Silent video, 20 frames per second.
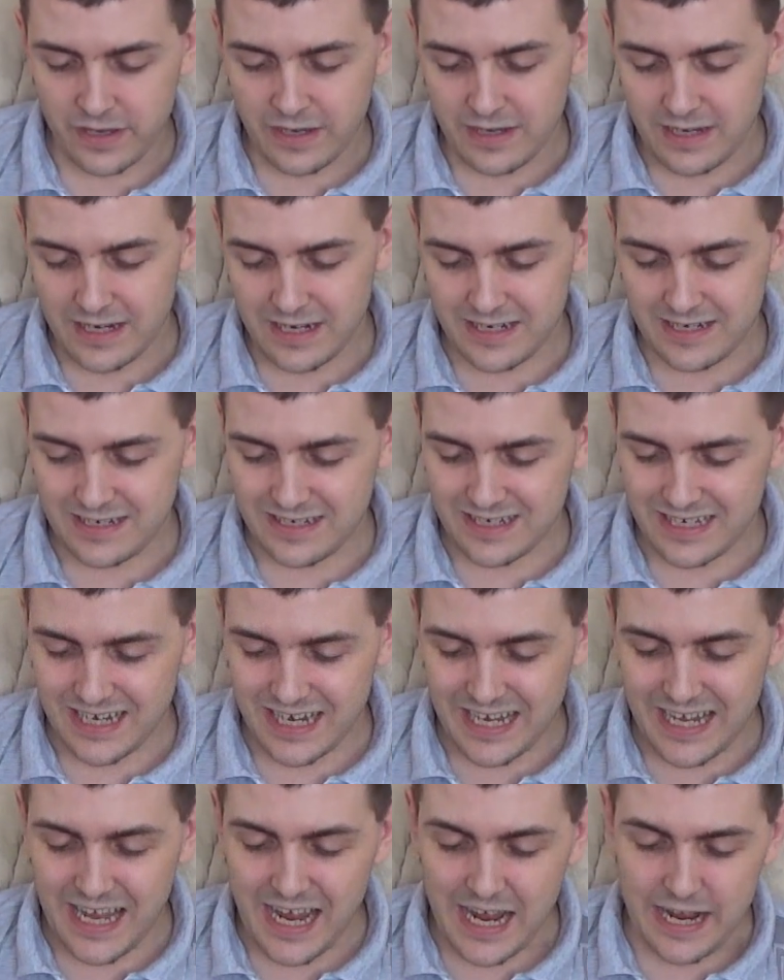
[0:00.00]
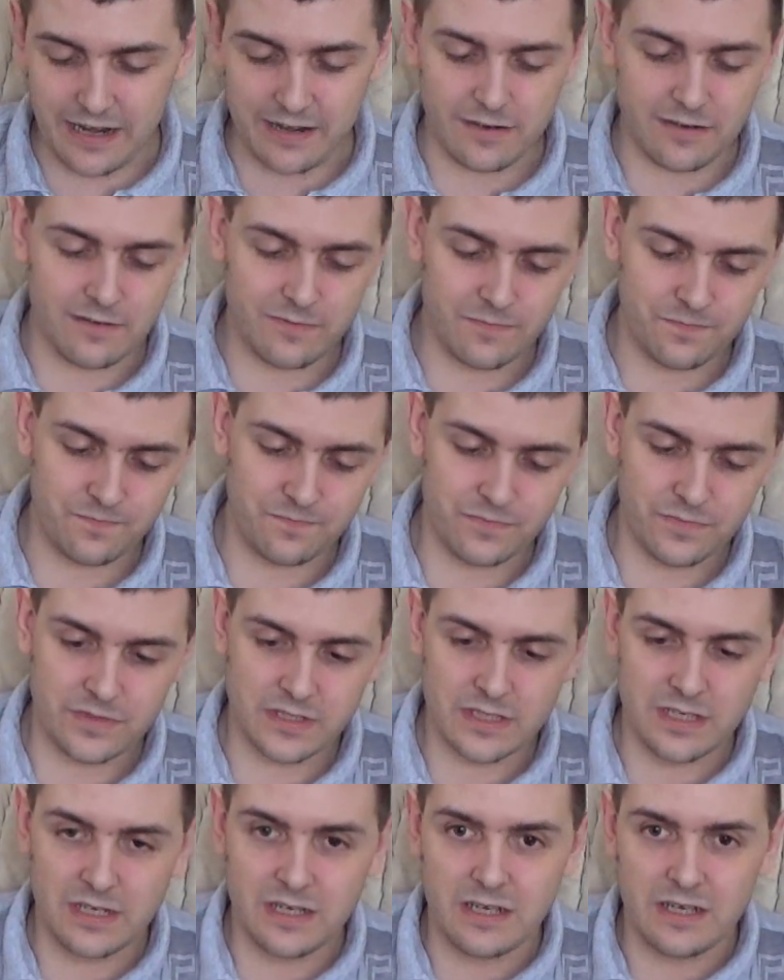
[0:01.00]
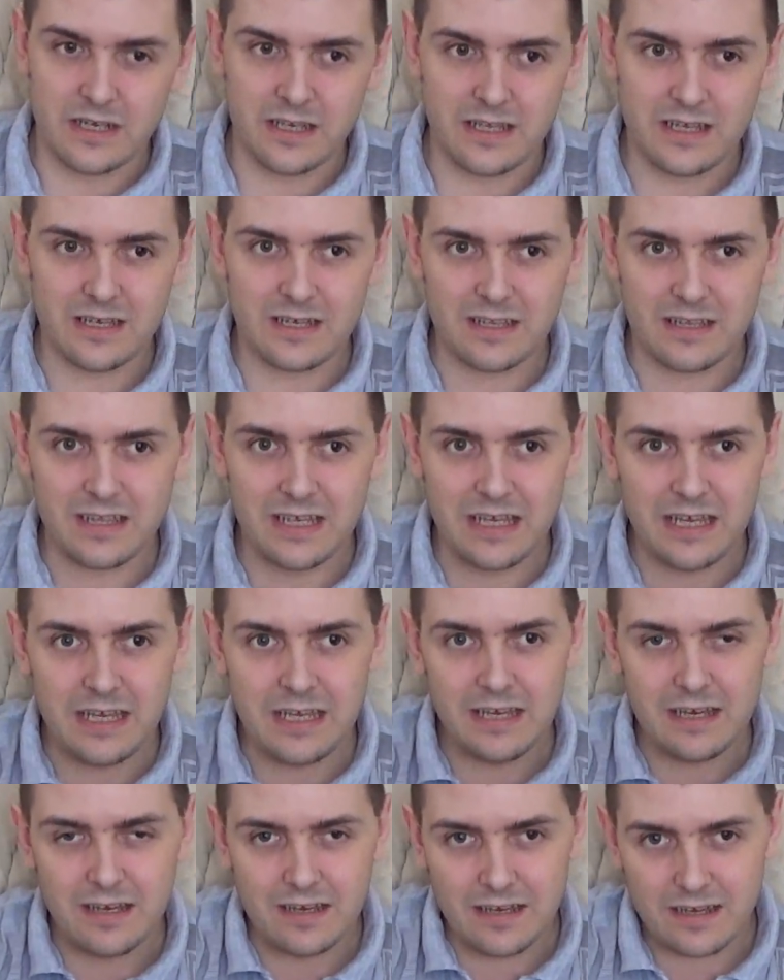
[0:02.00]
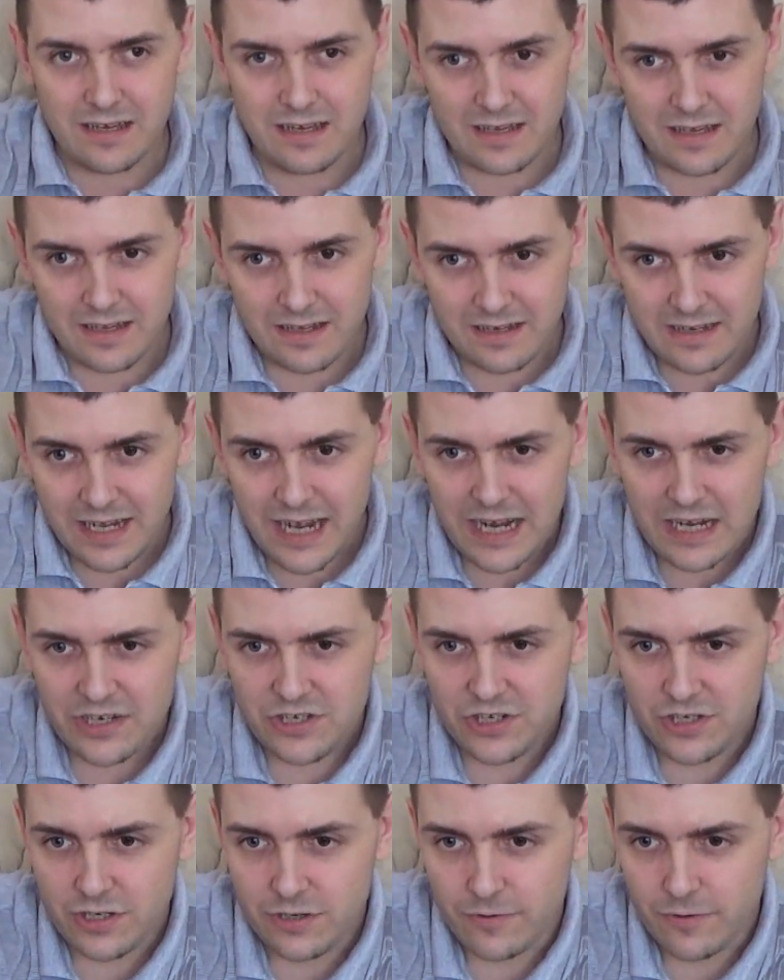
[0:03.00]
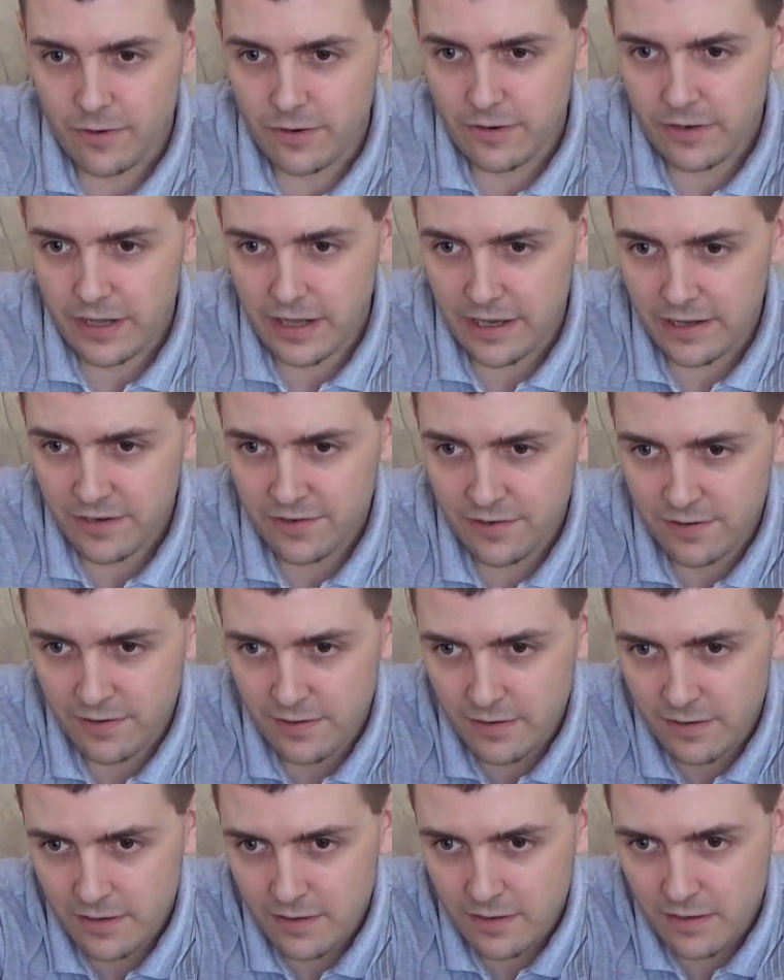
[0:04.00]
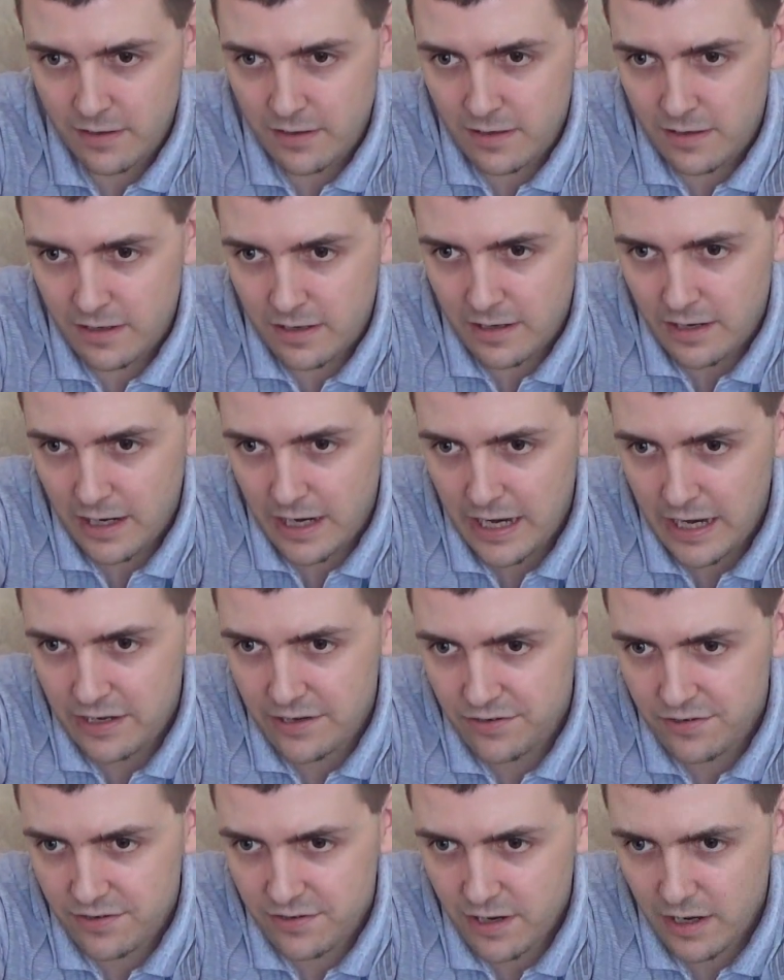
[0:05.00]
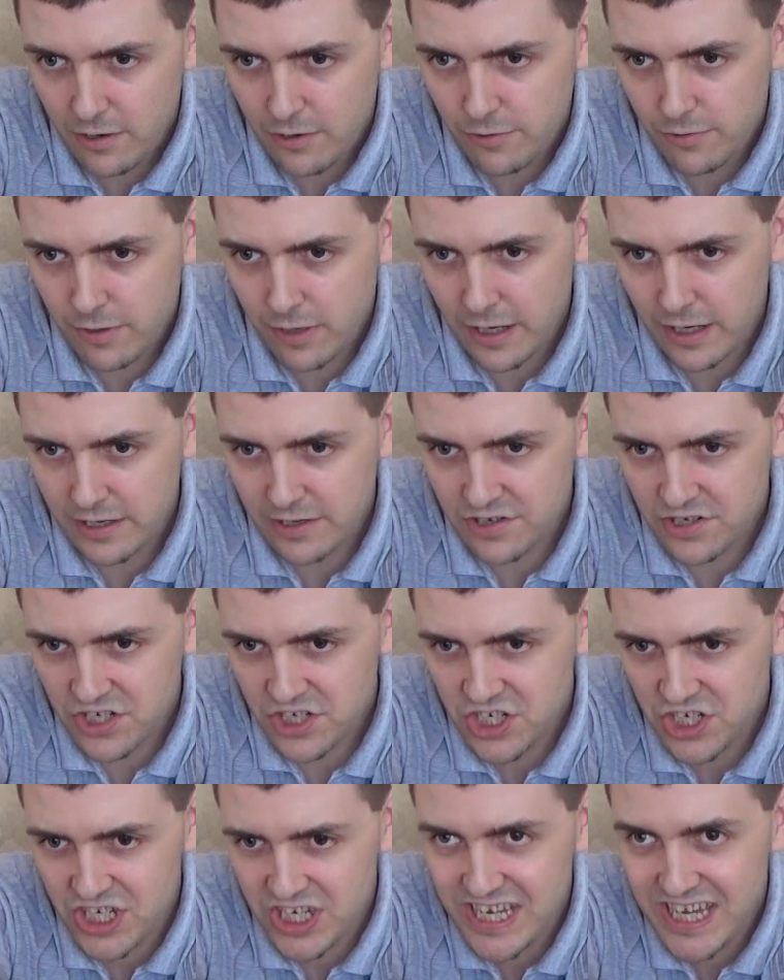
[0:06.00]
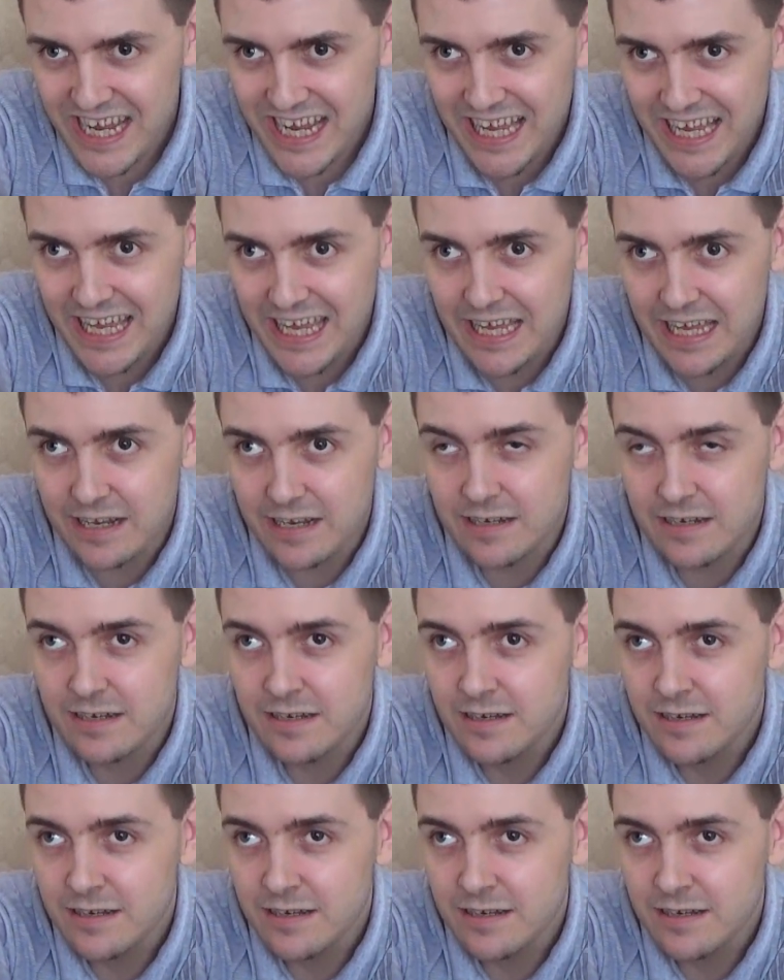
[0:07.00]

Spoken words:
And again, the texture on this is so like sticky, and